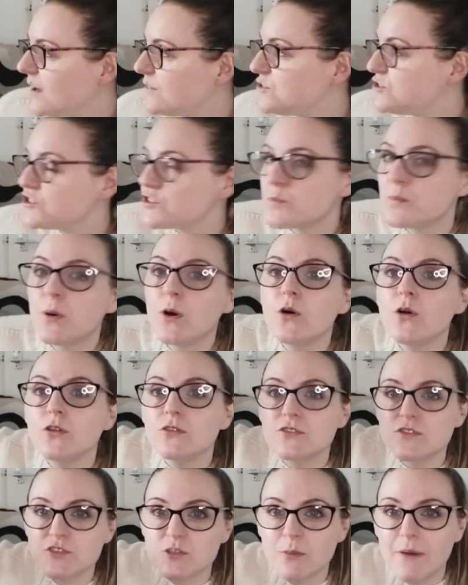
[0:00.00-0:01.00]
I've just
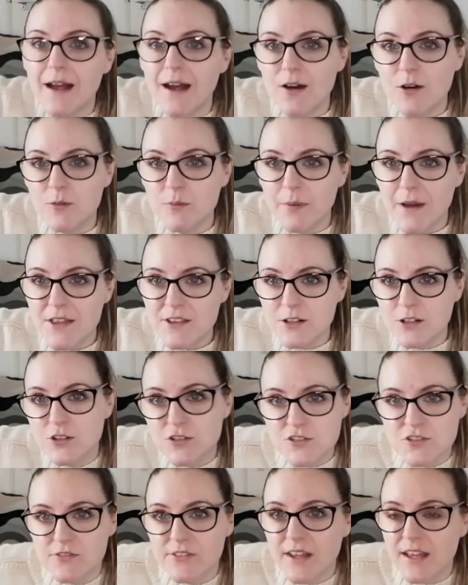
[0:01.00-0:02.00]
pulled some out, and by the
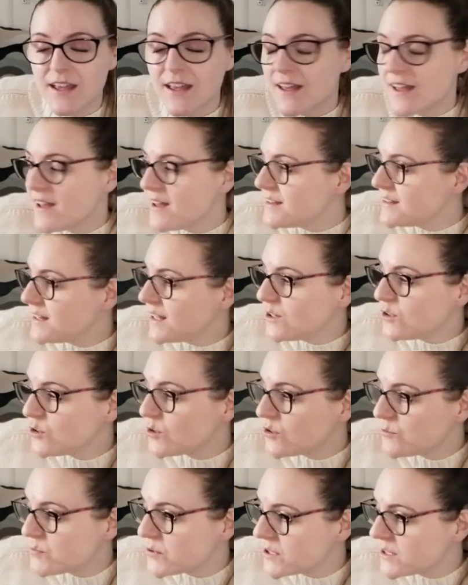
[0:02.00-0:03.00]
looks of it, they
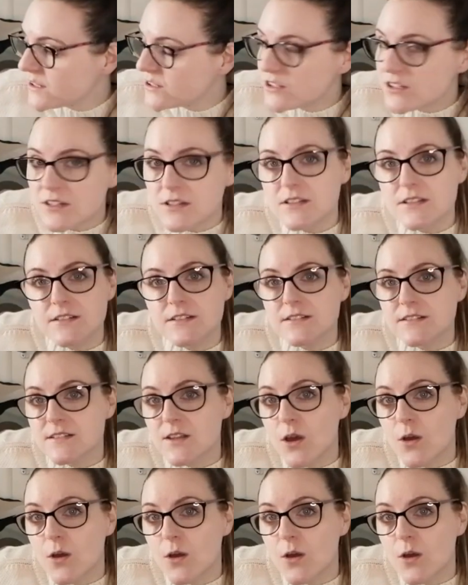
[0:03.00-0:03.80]
look pretty good.